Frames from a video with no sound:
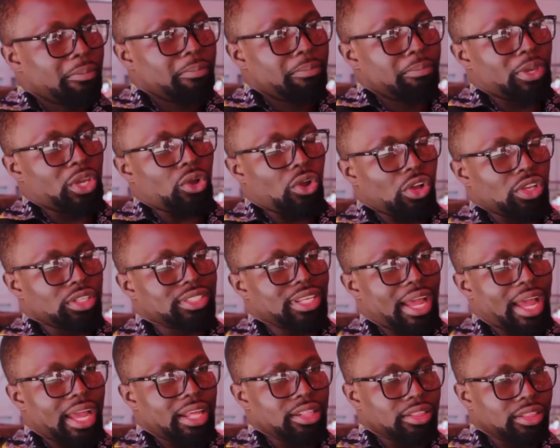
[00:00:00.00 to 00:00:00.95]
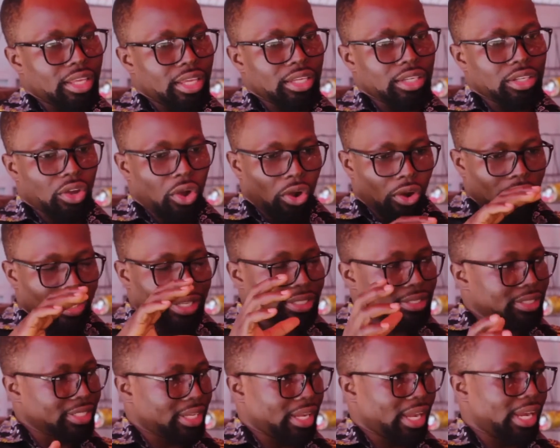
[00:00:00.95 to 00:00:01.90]
because I think
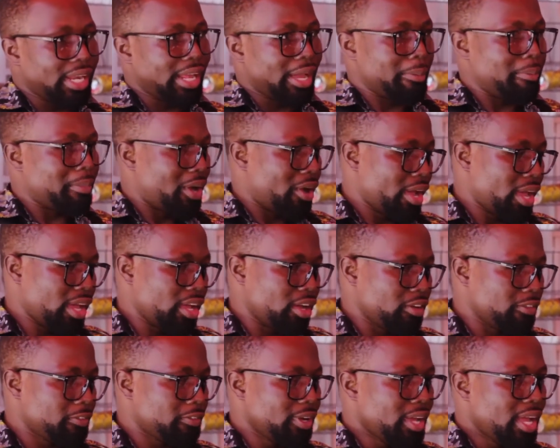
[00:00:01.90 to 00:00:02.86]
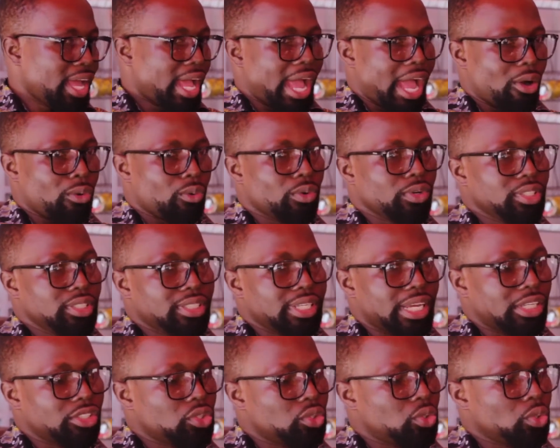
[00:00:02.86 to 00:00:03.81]
holistically about health, I won't
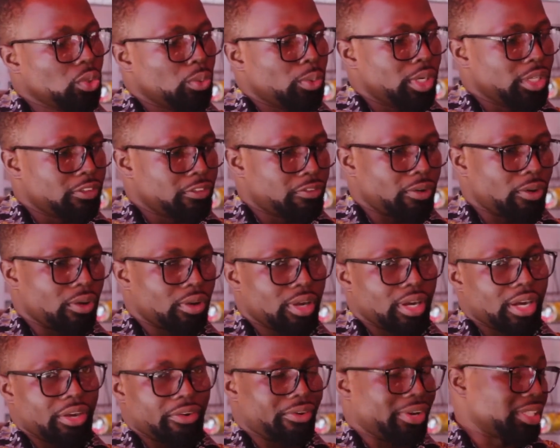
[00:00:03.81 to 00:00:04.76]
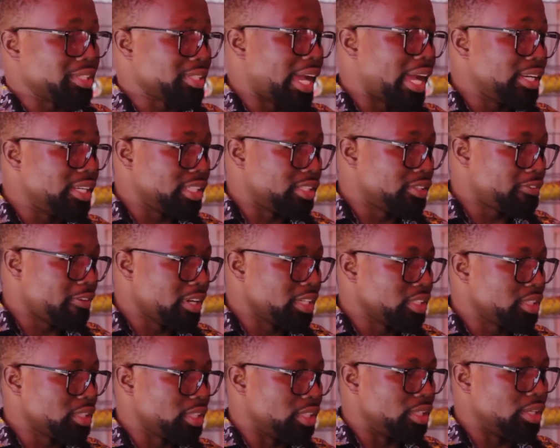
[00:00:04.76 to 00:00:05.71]
just do it for erectile dysfunction.